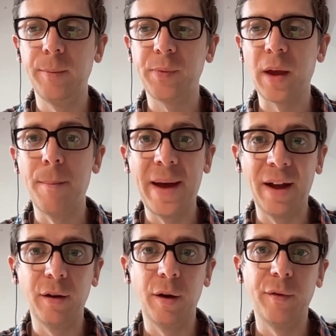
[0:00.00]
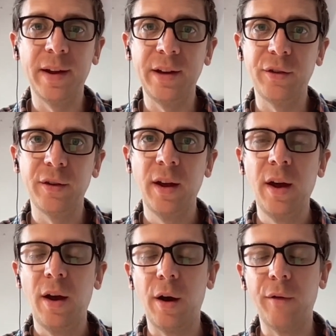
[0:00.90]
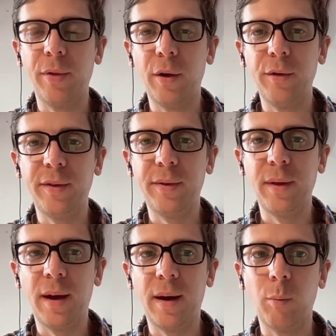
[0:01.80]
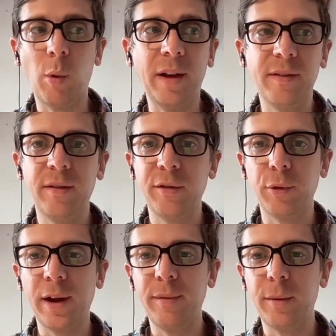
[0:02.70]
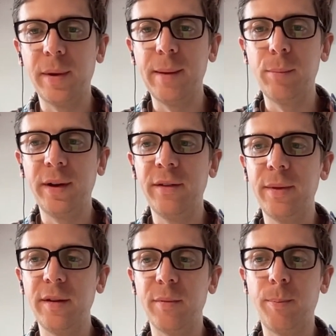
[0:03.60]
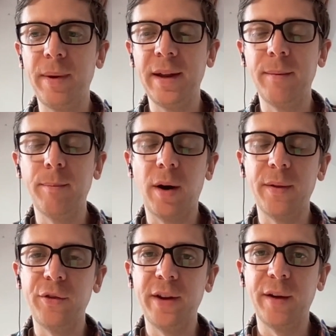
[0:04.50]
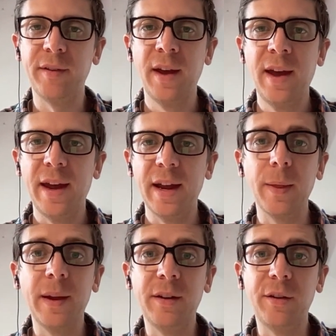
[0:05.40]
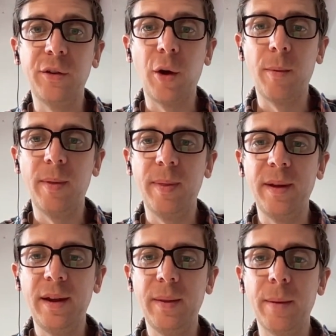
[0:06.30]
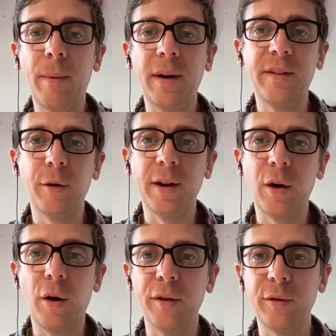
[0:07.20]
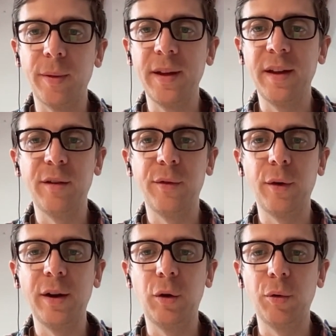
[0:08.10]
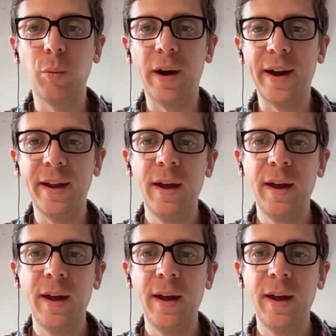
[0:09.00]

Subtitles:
amount of each of those waste streams that are being put into this bin by the chefs, it can then determine the monetary cost. So I think it's a very good way